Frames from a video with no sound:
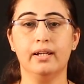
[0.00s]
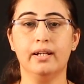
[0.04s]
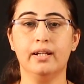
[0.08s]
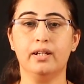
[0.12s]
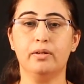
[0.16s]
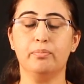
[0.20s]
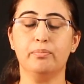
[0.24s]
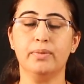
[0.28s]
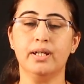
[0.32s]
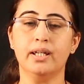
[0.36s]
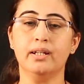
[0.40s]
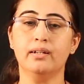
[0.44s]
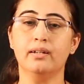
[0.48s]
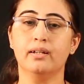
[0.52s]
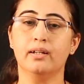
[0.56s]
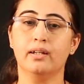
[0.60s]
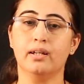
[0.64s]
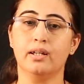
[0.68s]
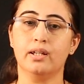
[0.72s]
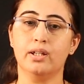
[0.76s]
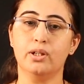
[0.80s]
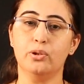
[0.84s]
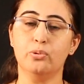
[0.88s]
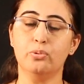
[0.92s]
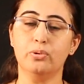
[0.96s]
It means
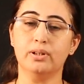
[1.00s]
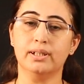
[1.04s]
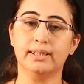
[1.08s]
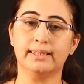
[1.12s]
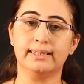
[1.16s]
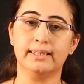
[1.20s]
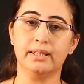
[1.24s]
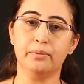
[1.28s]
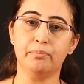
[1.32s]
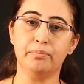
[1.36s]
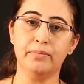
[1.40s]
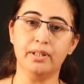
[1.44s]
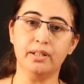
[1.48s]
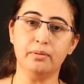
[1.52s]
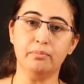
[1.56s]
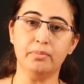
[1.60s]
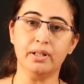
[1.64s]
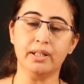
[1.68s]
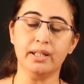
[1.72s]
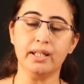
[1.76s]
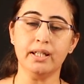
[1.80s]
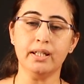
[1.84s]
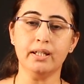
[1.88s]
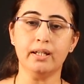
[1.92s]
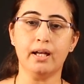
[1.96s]
you accept the
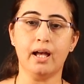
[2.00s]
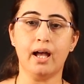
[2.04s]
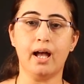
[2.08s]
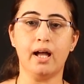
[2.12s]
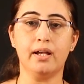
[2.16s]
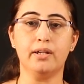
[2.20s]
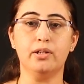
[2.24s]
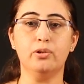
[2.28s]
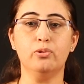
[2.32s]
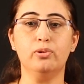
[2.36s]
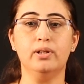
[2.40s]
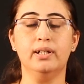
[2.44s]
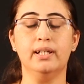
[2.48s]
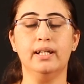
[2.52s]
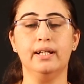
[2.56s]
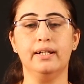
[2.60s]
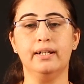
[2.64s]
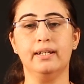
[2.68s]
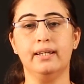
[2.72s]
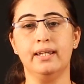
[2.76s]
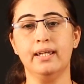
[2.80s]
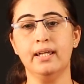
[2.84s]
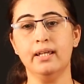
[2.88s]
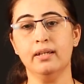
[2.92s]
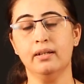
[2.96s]
money and you
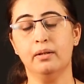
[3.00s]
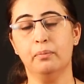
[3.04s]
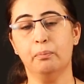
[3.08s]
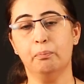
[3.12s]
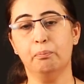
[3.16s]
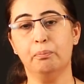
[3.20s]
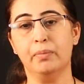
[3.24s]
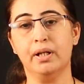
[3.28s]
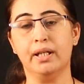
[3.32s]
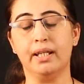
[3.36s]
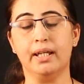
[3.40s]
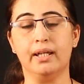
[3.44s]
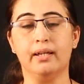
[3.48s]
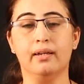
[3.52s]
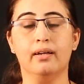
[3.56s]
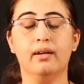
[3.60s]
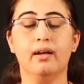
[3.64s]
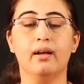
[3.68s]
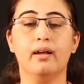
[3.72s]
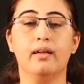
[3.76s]
lend the money.